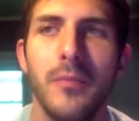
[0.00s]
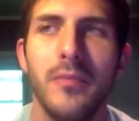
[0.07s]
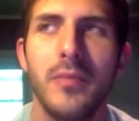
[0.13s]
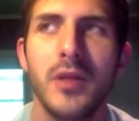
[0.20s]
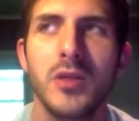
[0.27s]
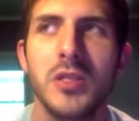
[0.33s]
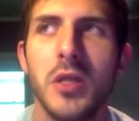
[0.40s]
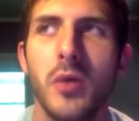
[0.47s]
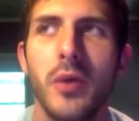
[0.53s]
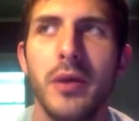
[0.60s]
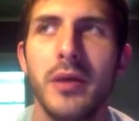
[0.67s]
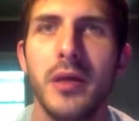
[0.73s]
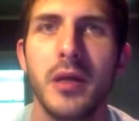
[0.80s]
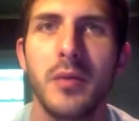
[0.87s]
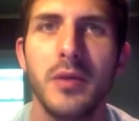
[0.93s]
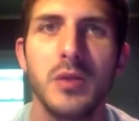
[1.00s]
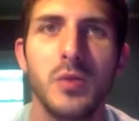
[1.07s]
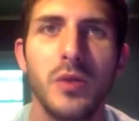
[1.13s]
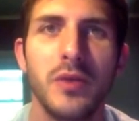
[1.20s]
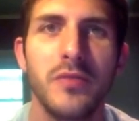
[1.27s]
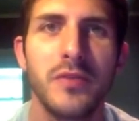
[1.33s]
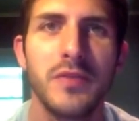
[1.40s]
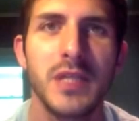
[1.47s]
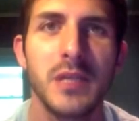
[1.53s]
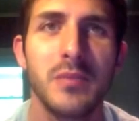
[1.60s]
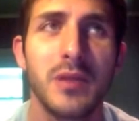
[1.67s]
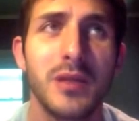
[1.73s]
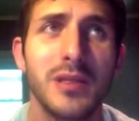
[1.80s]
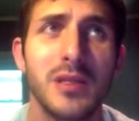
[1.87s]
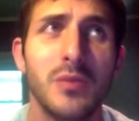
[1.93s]
there's no way that it could be 2015
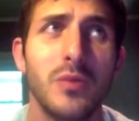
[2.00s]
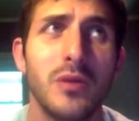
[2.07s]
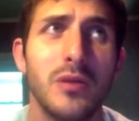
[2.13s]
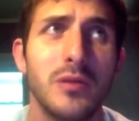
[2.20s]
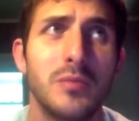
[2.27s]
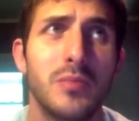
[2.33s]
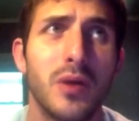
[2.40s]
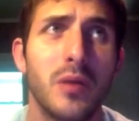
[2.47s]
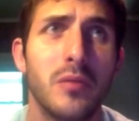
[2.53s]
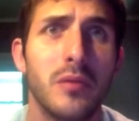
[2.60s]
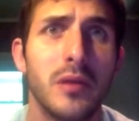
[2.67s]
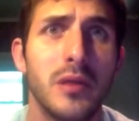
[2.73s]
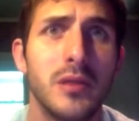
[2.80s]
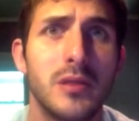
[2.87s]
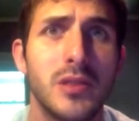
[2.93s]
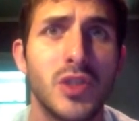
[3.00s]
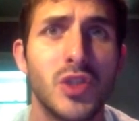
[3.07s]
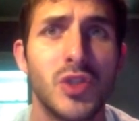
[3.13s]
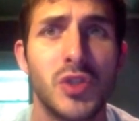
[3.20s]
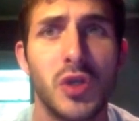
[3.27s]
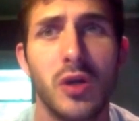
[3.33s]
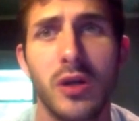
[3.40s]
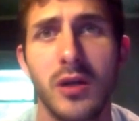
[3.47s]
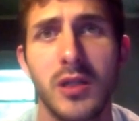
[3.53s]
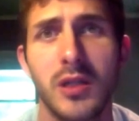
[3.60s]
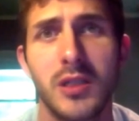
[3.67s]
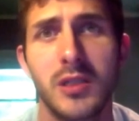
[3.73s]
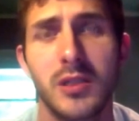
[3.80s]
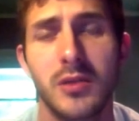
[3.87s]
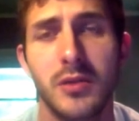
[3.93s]
because it wouldn't probably
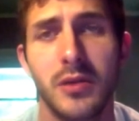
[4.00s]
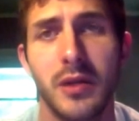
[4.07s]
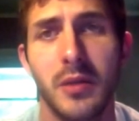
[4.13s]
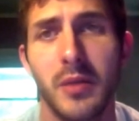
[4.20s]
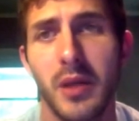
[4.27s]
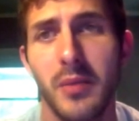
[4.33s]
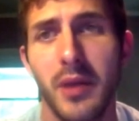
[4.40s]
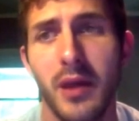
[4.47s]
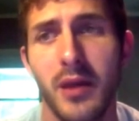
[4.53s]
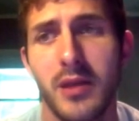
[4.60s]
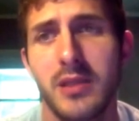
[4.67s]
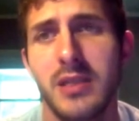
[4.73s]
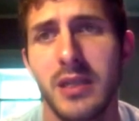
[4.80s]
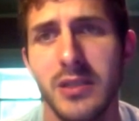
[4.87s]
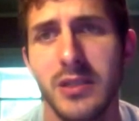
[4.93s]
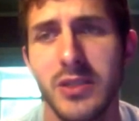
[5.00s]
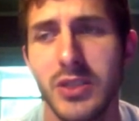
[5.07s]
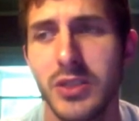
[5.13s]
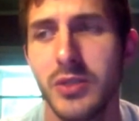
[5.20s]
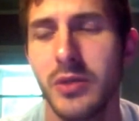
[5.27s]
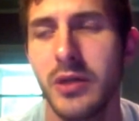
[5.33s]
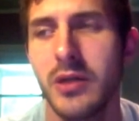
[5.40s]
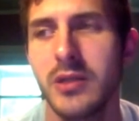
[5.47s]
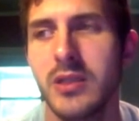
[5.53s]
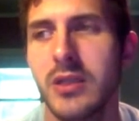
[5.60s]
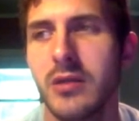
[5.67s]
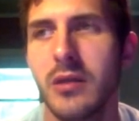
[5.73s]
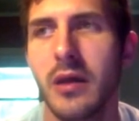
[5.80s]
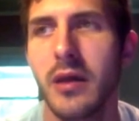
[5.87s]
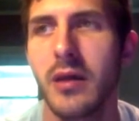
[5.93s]
start or anybody paying attention to it
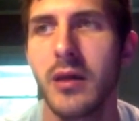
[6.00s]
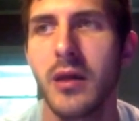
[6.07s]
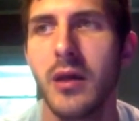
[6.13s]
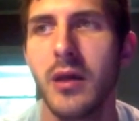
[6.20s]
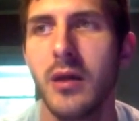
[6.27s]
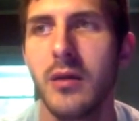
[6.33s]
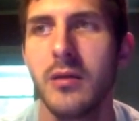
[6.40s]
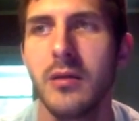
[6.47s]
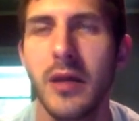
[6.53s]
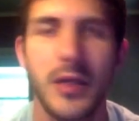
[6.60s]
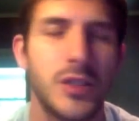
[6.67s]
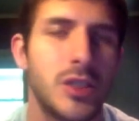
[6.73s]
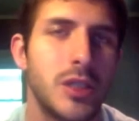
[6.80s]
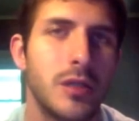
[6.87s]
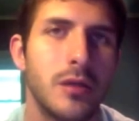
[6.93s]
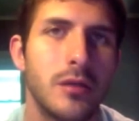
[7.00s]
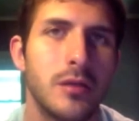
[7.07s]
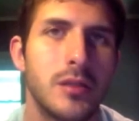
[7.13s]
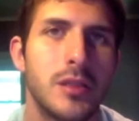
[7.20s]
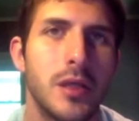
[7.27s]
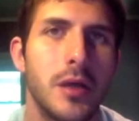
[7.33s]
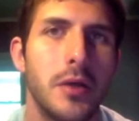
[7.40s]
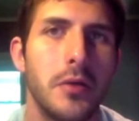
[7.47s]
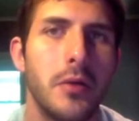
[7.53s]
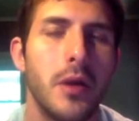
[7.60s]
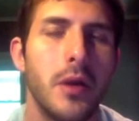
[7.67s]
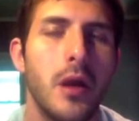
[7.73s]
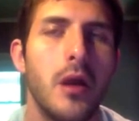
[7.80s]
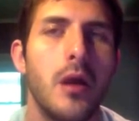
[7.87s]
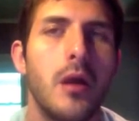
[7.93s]
until like next year. So
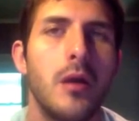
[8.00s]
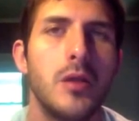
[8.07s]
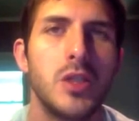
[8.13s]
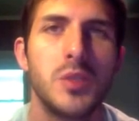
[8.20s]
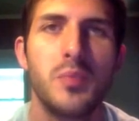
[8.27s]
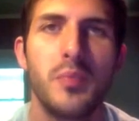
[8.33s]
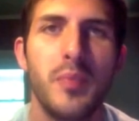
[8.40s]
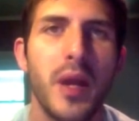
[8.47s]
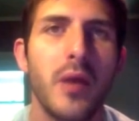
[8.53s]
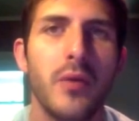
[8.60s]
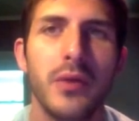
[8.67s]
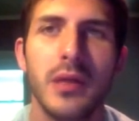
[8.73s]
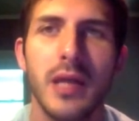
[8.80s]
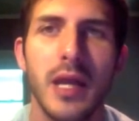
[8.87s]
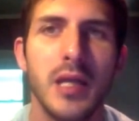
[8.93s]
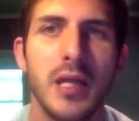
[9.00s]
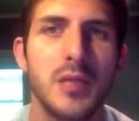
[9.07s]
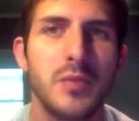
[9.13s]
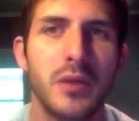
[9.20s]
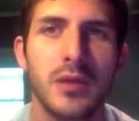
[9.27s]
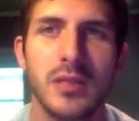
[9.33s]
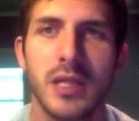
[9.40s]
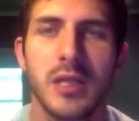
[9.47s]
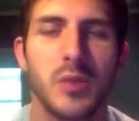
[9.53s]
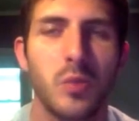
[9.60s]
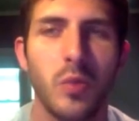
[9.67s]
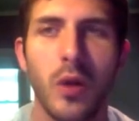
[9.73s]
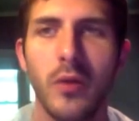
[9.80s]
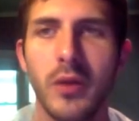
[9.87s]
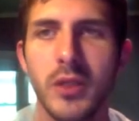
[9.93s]
just bear with the dates because I just
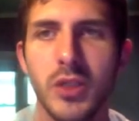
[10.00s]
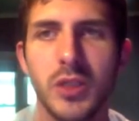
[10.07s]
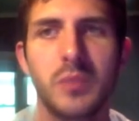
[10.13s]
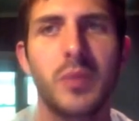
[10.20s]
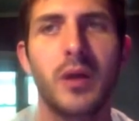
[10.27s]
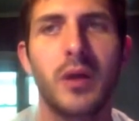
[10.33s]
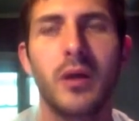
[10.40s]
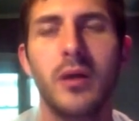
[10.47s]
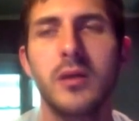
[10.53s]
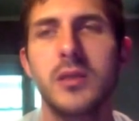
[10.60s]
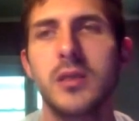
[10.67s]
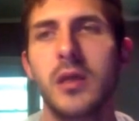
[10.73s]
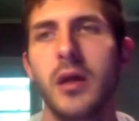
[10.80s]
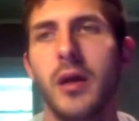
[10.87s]
wrote it just because.